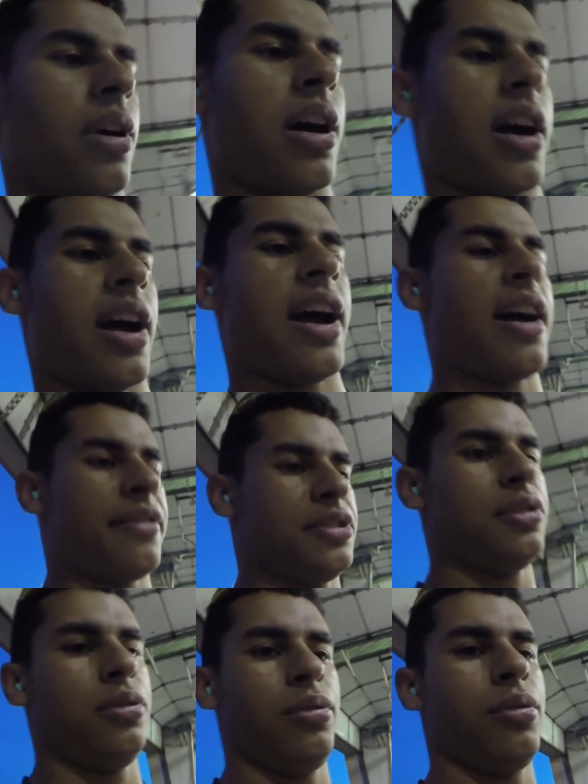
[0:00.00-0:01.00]
I have
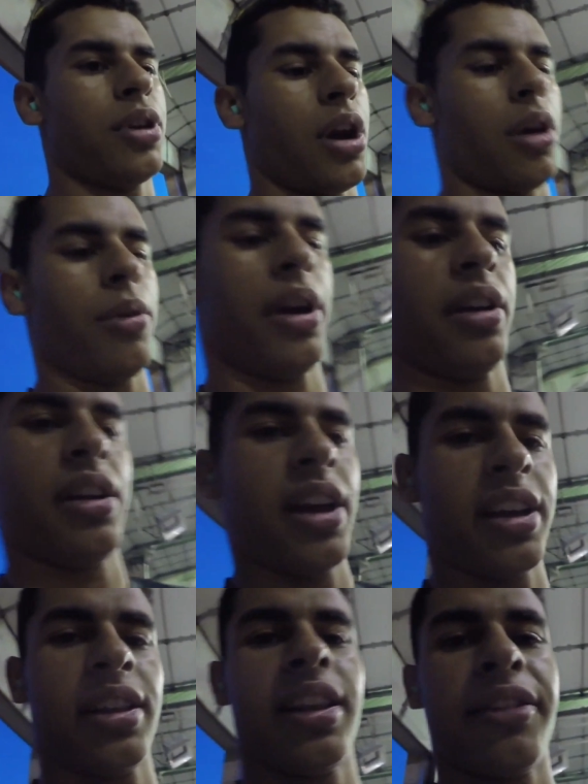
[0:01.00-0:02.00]
to go in
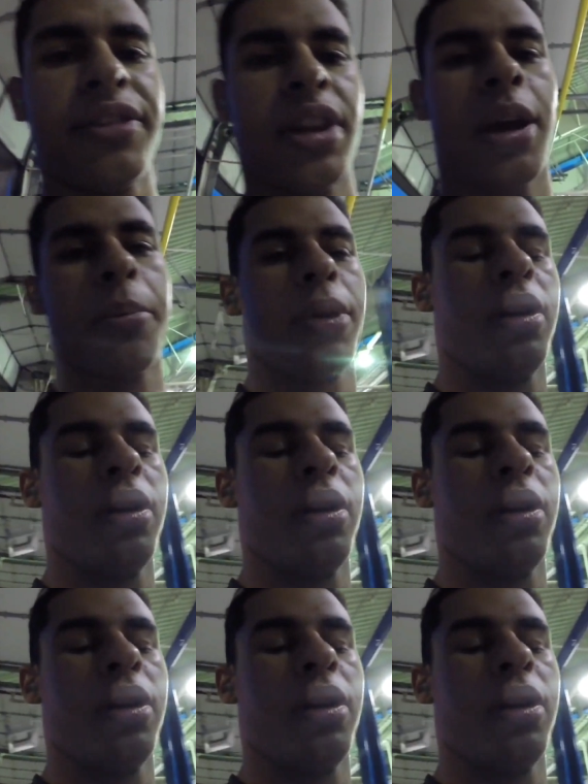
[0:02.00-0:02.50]
and lift up